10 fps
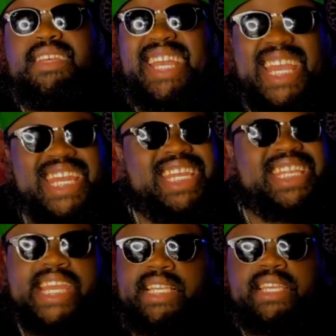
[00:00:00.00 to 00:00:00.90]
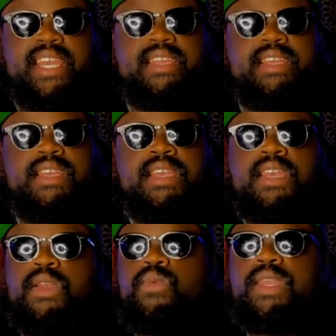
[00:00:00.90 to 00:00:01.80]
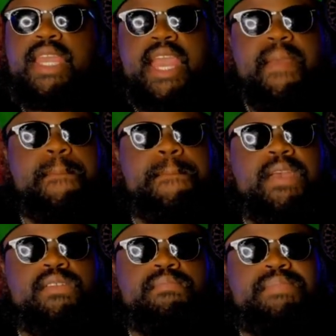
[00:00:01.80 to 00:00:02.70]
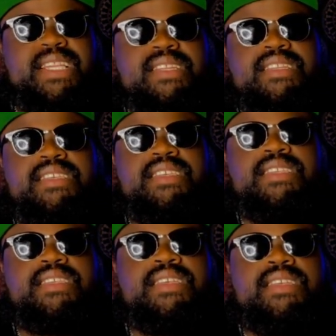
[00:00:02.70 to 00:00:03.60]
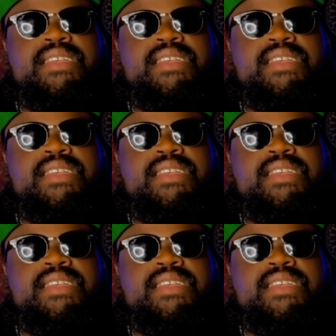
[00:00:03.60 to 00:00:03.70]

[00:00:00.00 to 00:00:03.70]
anything together. We can't build businesses.